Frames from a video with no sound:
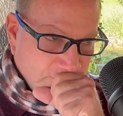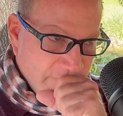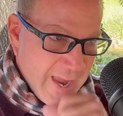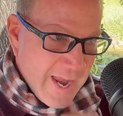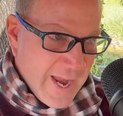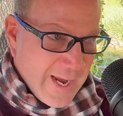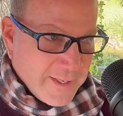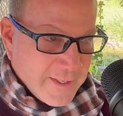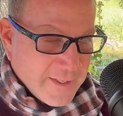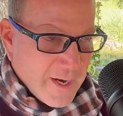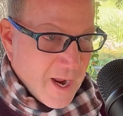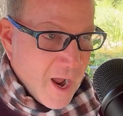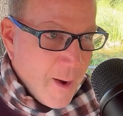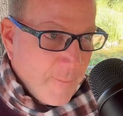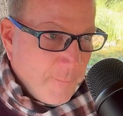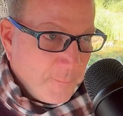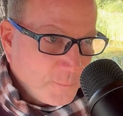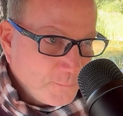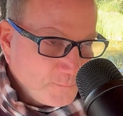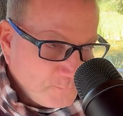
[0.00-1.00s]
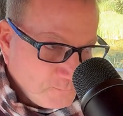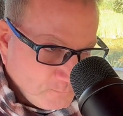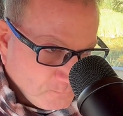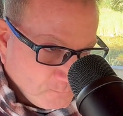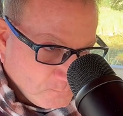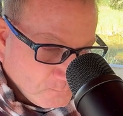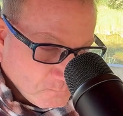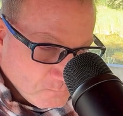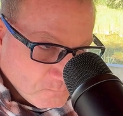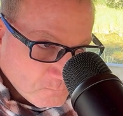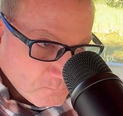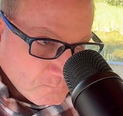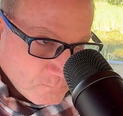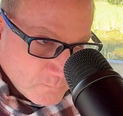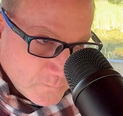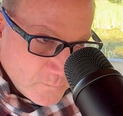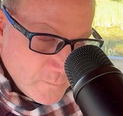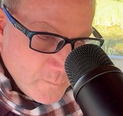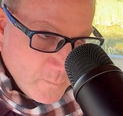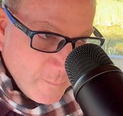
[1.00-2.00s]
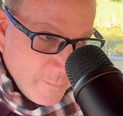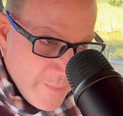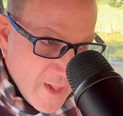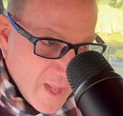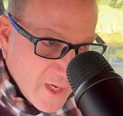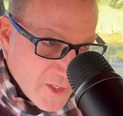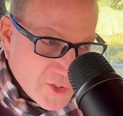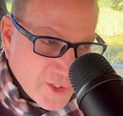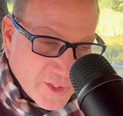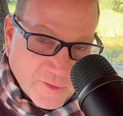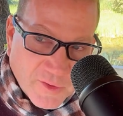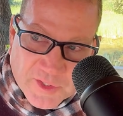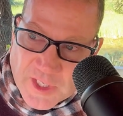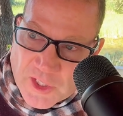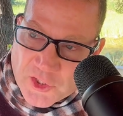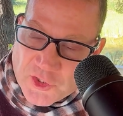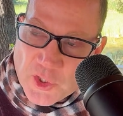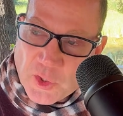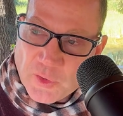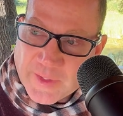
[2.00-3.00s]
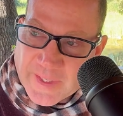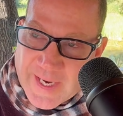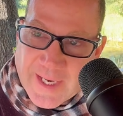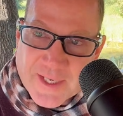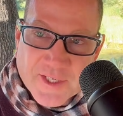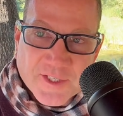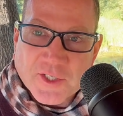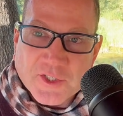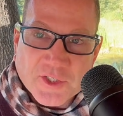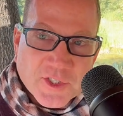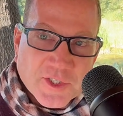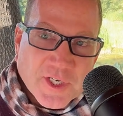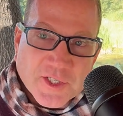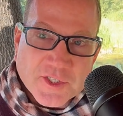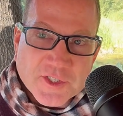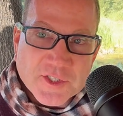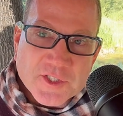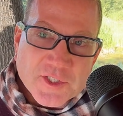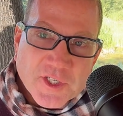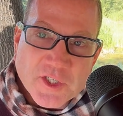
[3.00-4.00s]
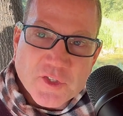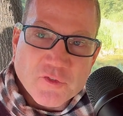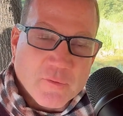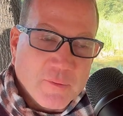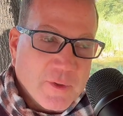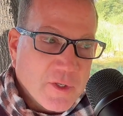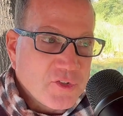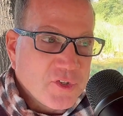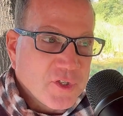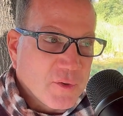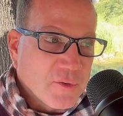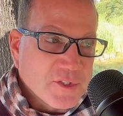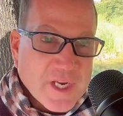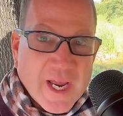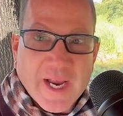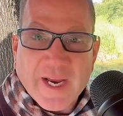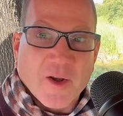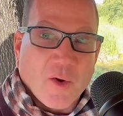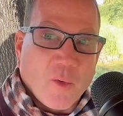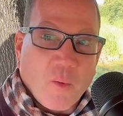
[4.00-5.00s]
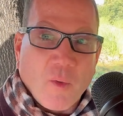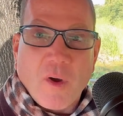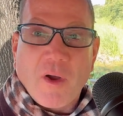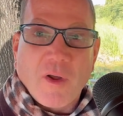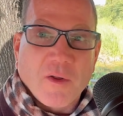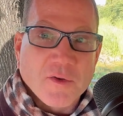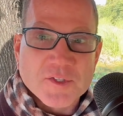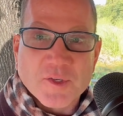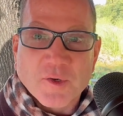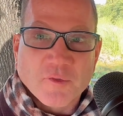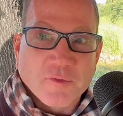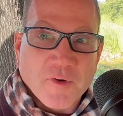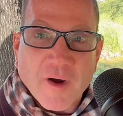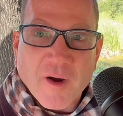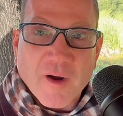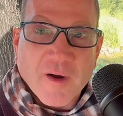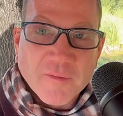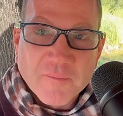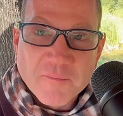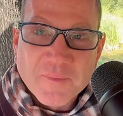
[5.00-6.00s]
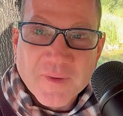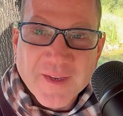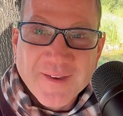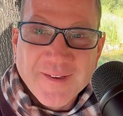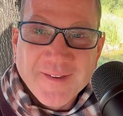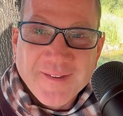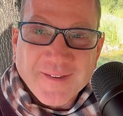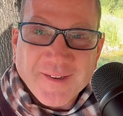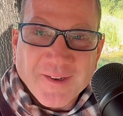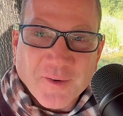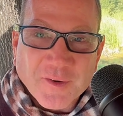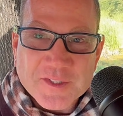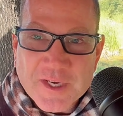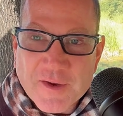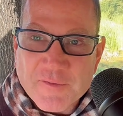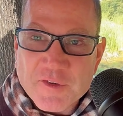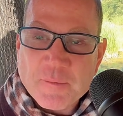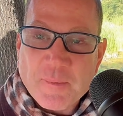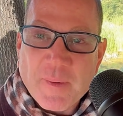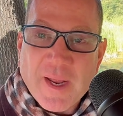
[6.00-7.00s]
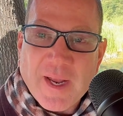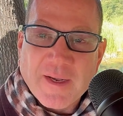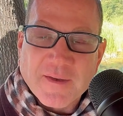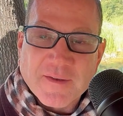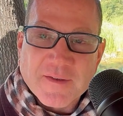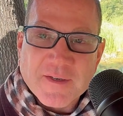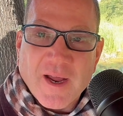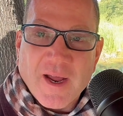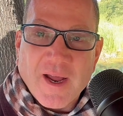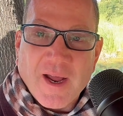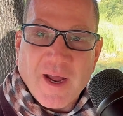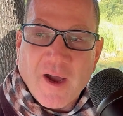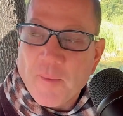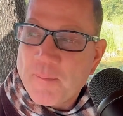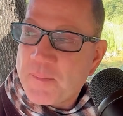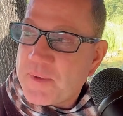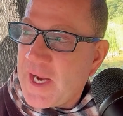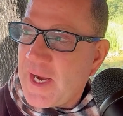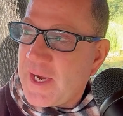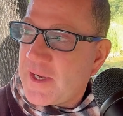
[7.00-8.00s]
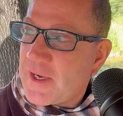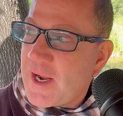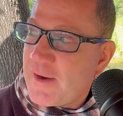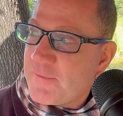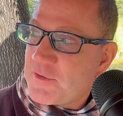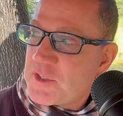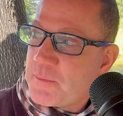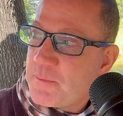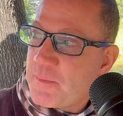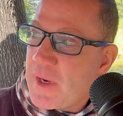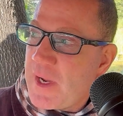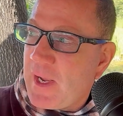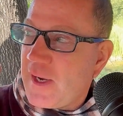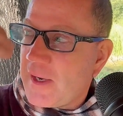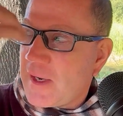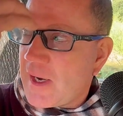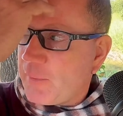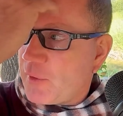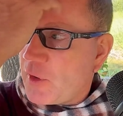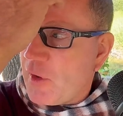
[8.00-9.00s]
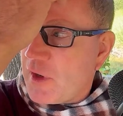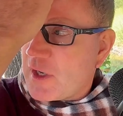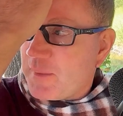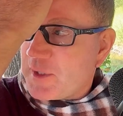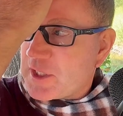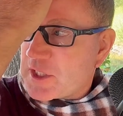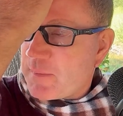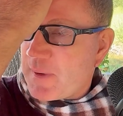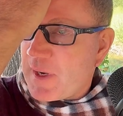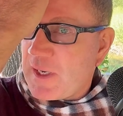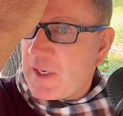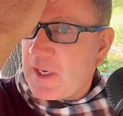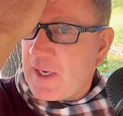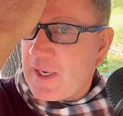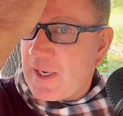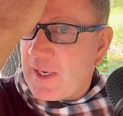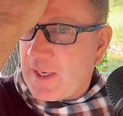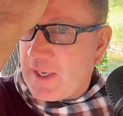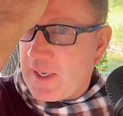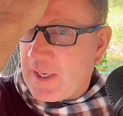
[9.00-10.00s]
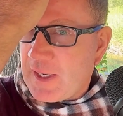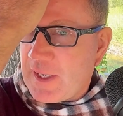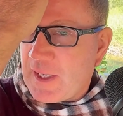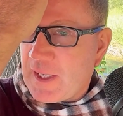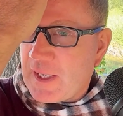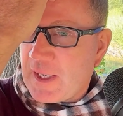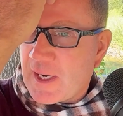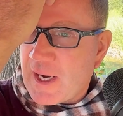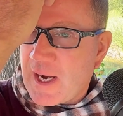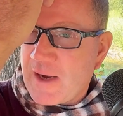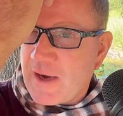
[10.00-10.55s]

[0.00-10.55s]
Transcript: And she goes, yeah, she only got such and such and such from you. She goes, I got a wall so far. Because I've spent, I'm going to be spending,